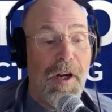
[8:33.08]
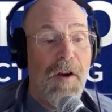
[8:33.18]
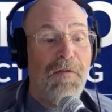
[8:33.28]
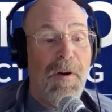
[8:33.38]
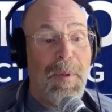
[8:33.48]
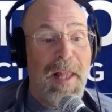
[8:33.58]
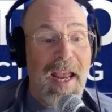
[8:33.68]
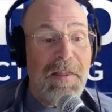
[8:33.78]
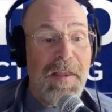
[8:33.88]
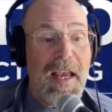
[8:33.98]
From
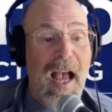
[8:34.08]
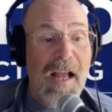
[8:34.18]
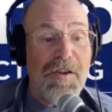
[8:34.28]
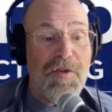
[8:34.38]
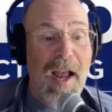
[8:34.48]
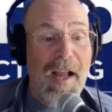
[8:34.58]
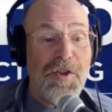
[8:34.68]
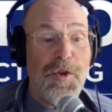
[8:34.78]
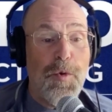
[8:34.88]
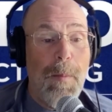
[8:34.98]
lengthy
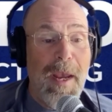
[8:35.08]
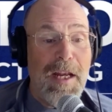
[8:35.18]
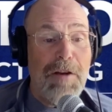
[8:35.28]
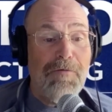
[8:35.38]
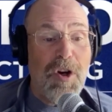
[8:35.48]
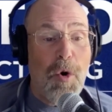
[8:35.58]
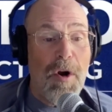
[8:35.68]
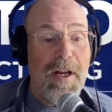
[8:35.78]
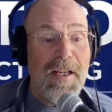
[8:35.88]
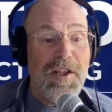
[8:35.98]
contracts to meeting
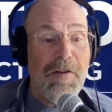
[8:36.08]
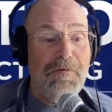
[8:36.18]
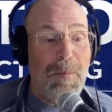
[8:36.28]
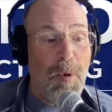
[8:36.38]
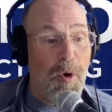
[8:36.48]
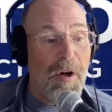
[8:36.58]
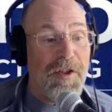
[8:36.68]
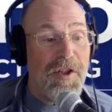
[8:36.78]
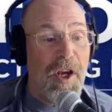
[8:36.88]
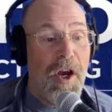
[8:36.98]
recordings and
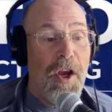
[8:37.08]
reports,